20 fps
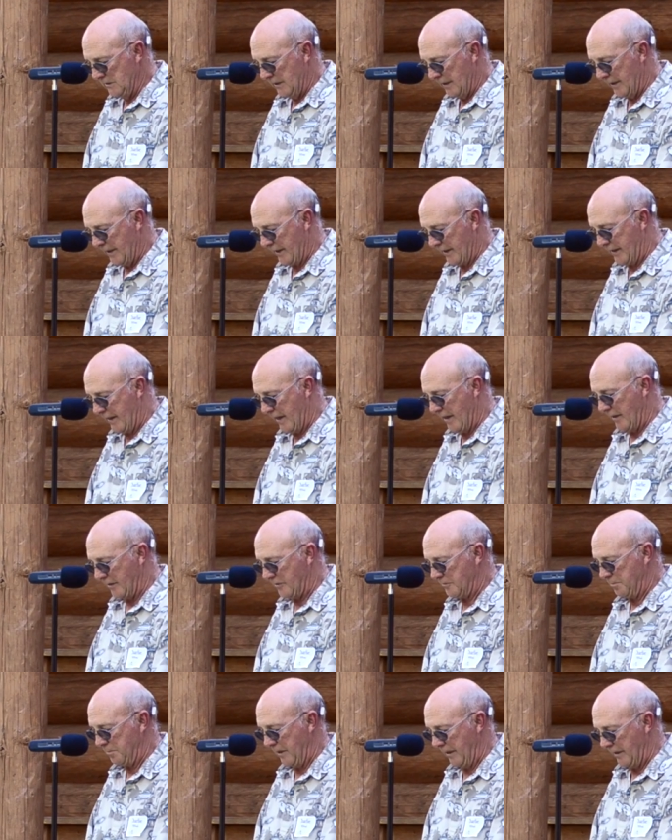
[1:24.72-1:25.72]
and I can't
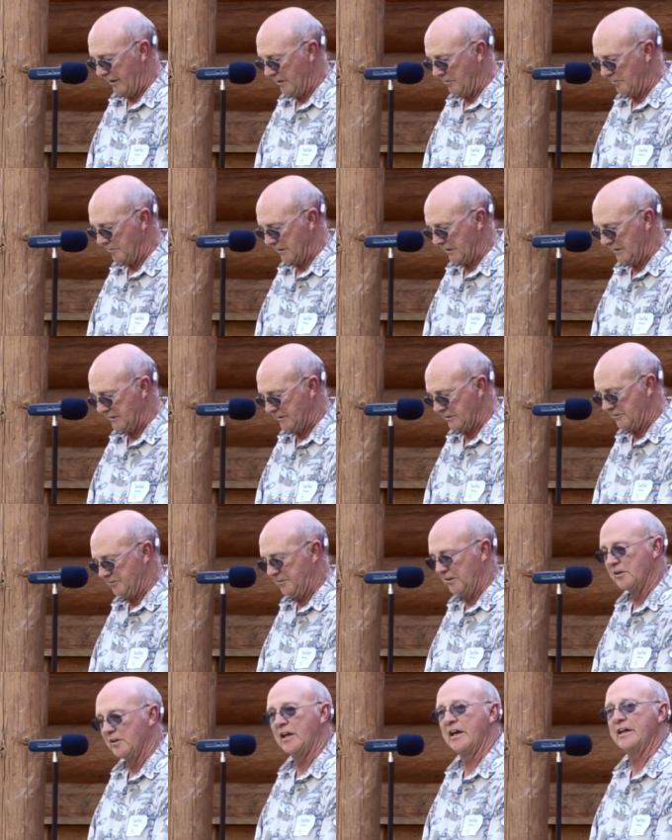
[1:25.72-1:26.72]
explain it, but I just
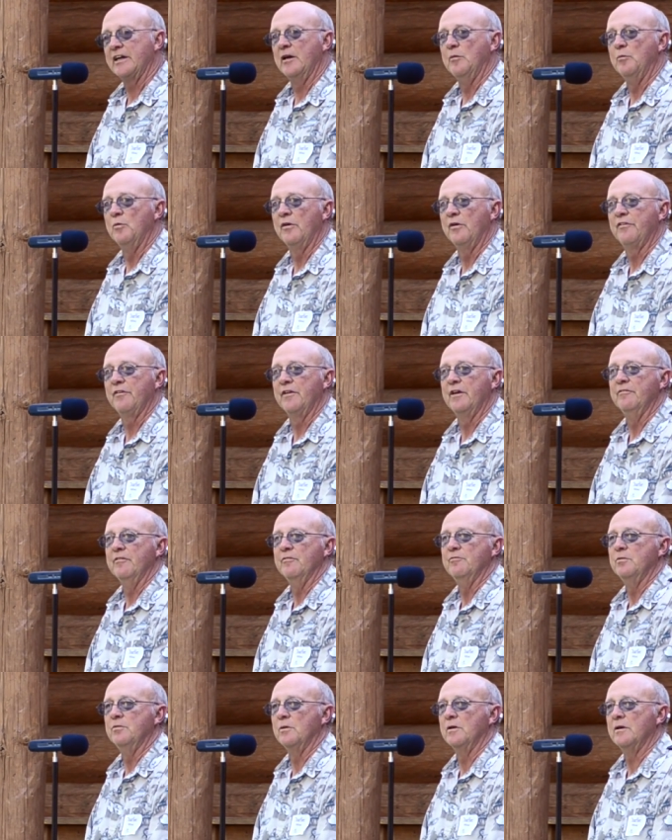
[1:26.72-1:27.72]
feel like I'm worth
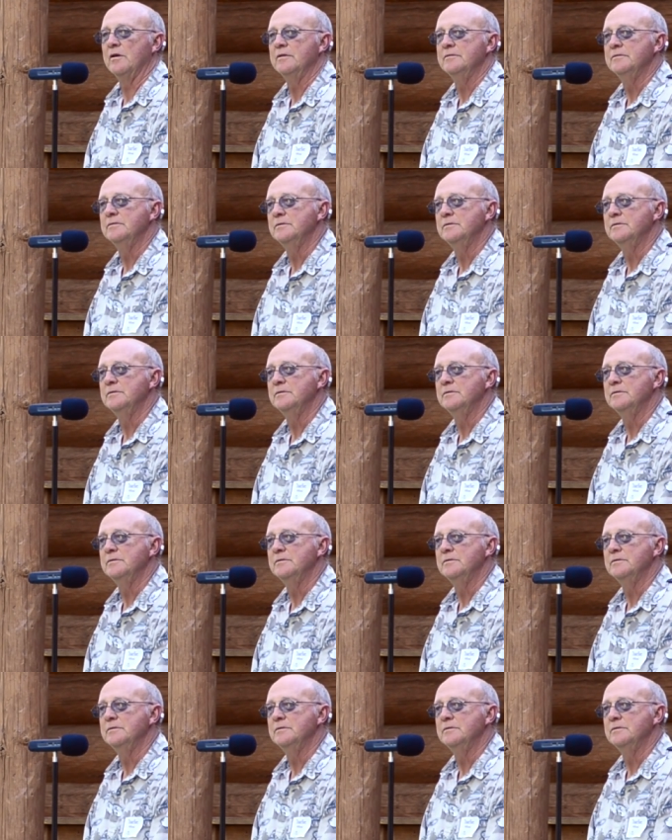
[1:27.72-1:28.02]
living for.